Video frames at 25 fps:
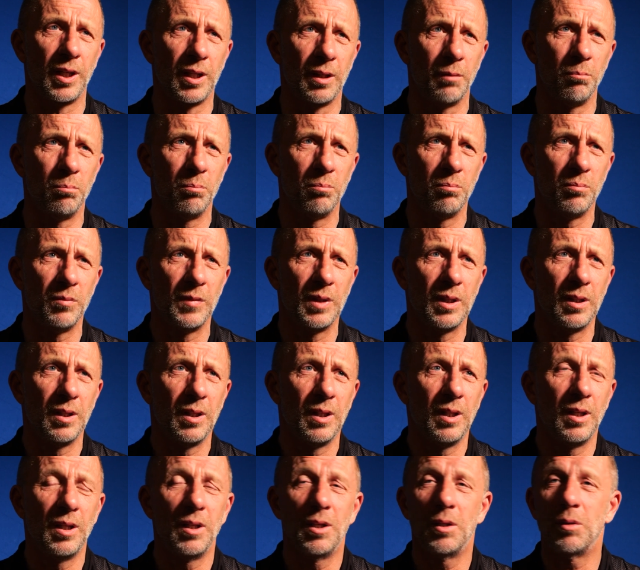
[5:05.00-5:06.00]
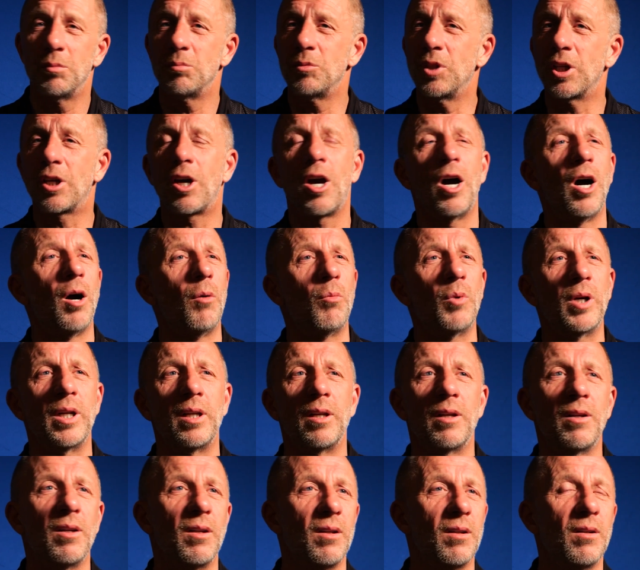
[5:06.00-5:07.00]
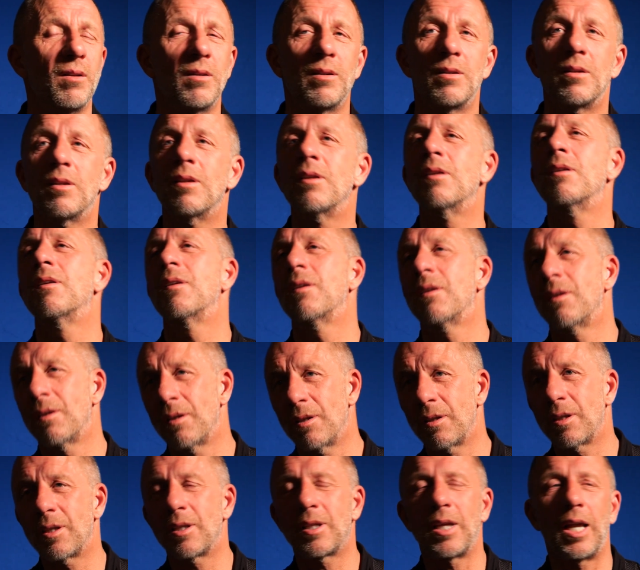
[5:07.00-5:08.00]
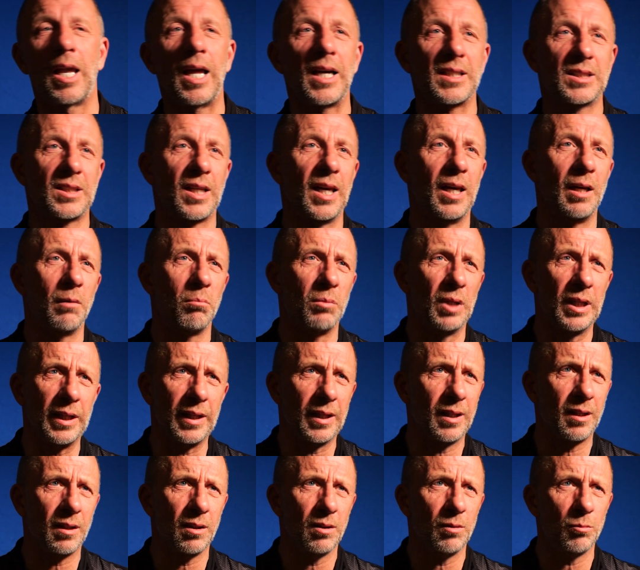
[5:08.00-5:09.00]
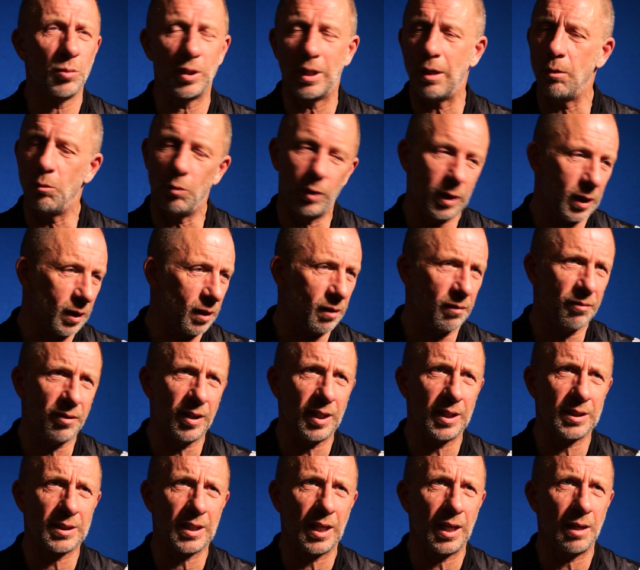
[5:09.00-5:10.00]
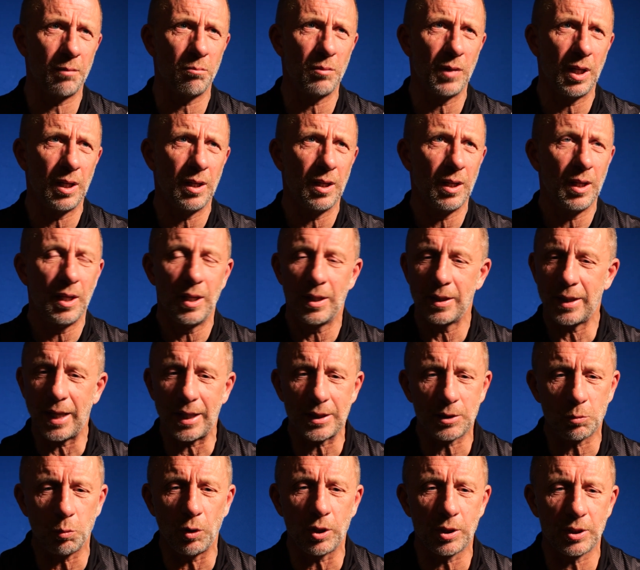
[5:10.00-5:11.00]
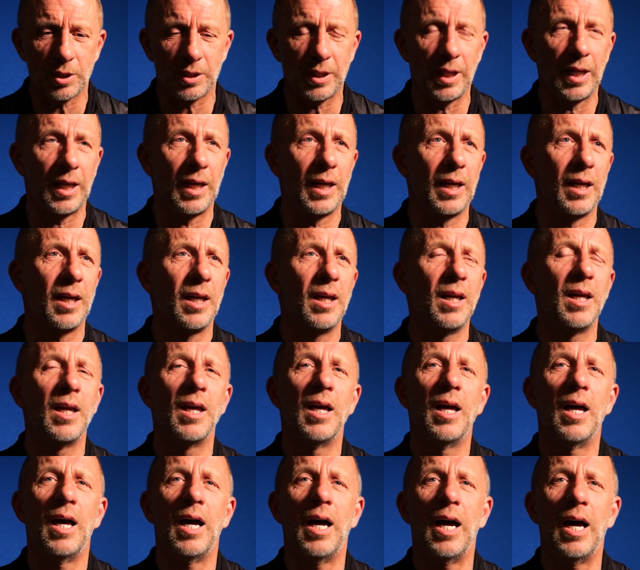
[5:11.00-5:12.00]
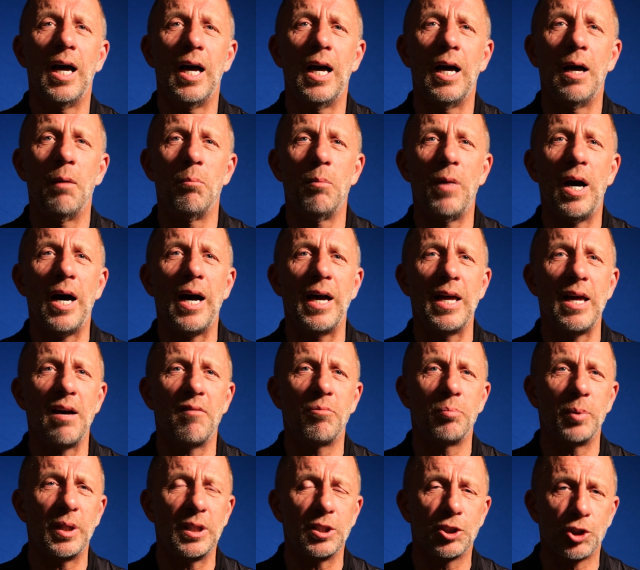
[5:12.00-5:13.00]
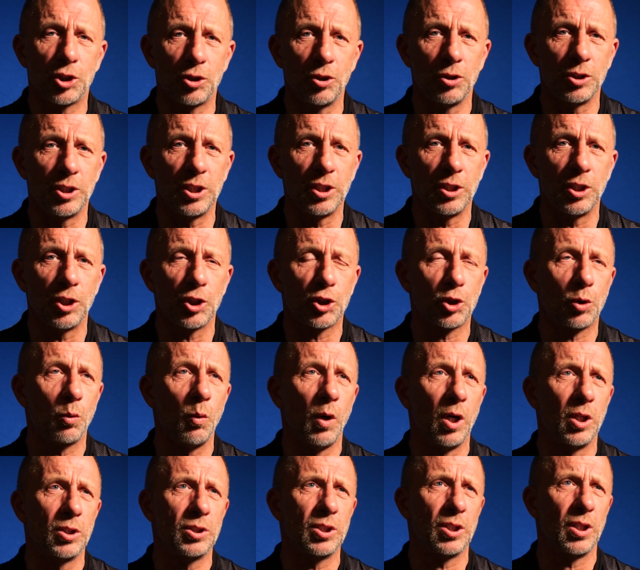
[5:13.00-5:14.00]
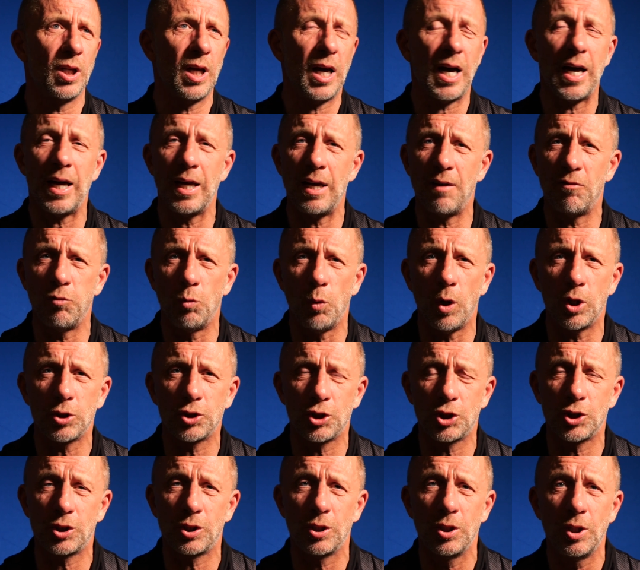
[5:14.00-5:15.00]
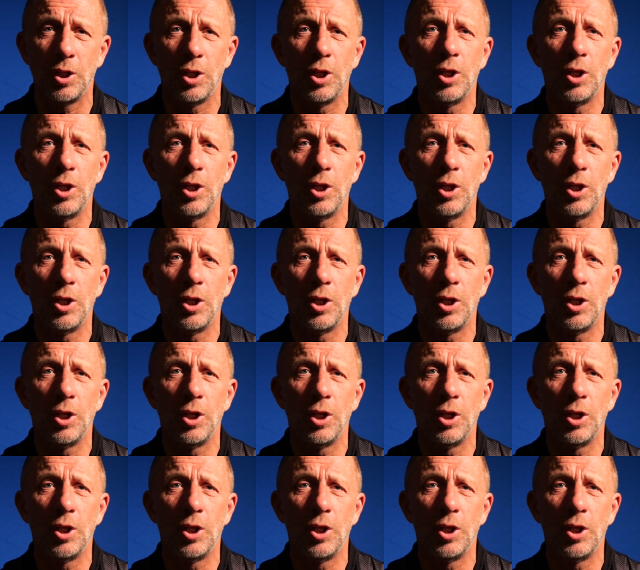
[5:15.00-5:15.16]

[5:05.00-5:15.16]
of them. You can't win the last game league without winning the first game. That's what's there. I have been studying the squad. I have watched